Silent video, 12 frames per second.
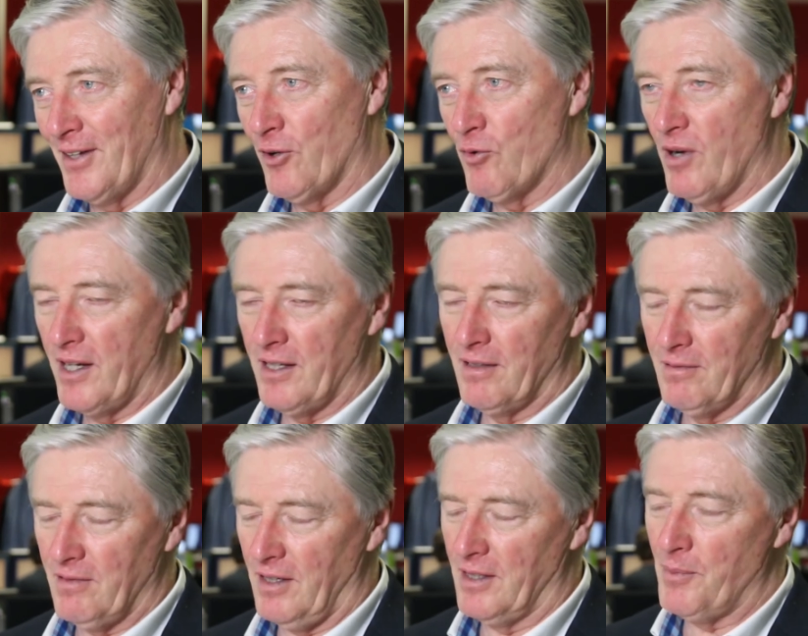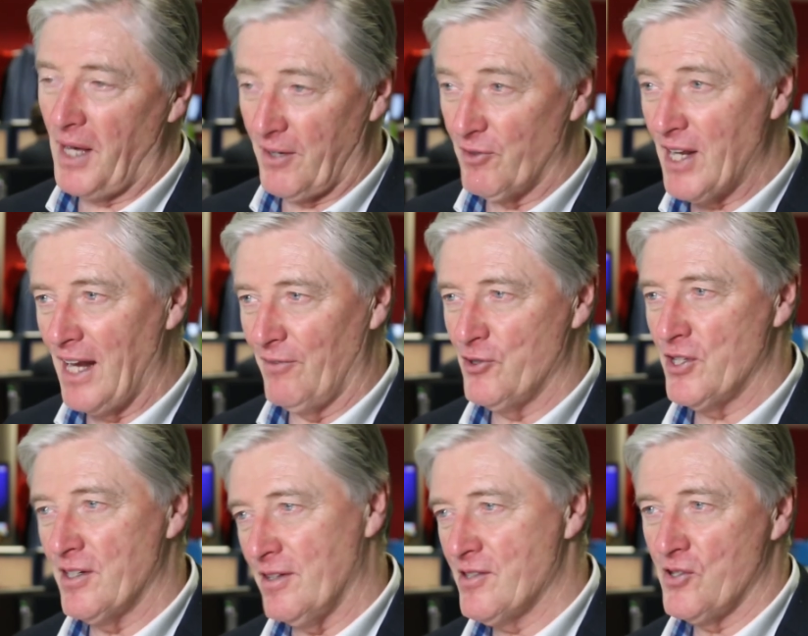you know, riding on the back of an elephant
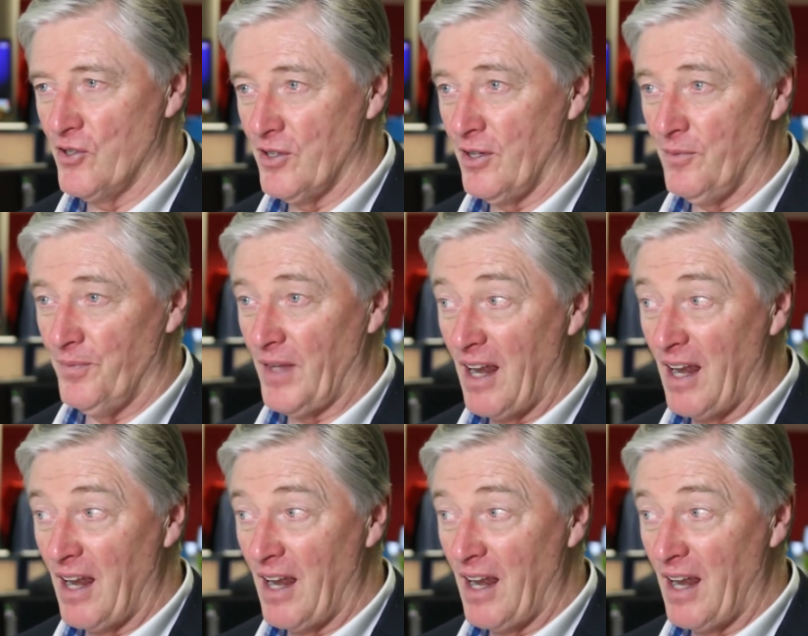into the studio,